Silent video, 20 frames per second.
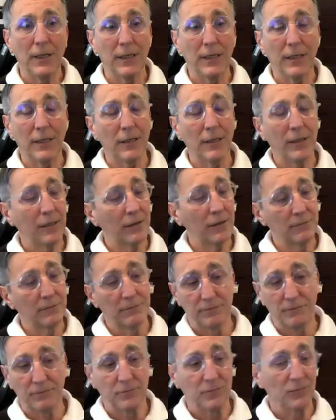
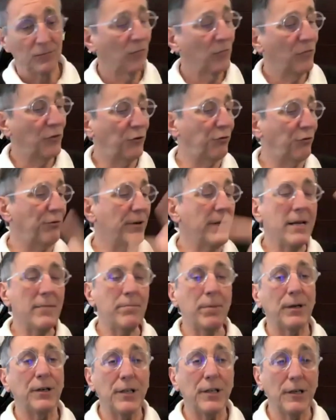
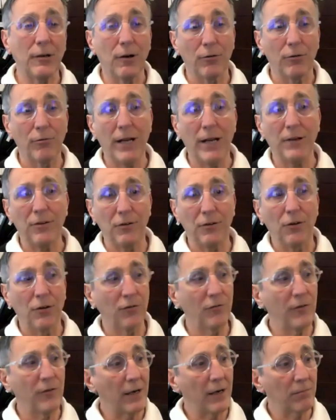3 particular
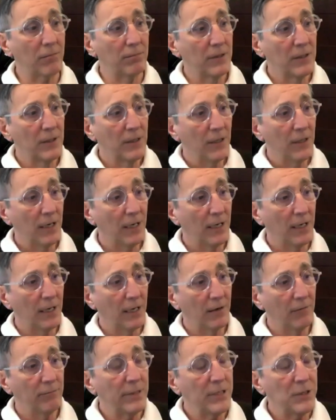residues that
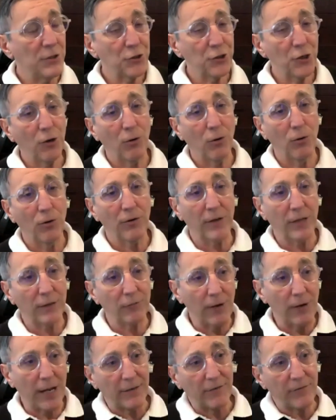have been shown
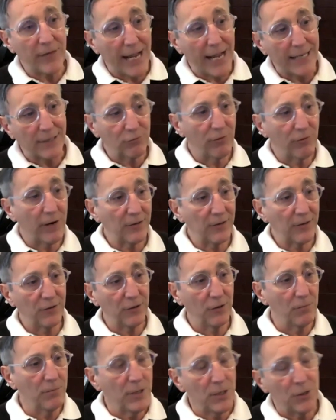that when that
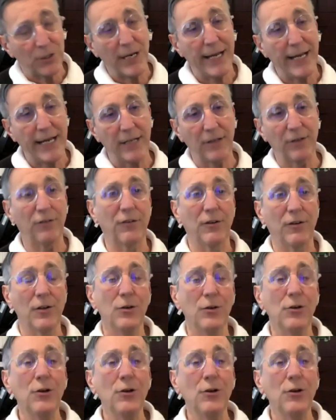residue mutates,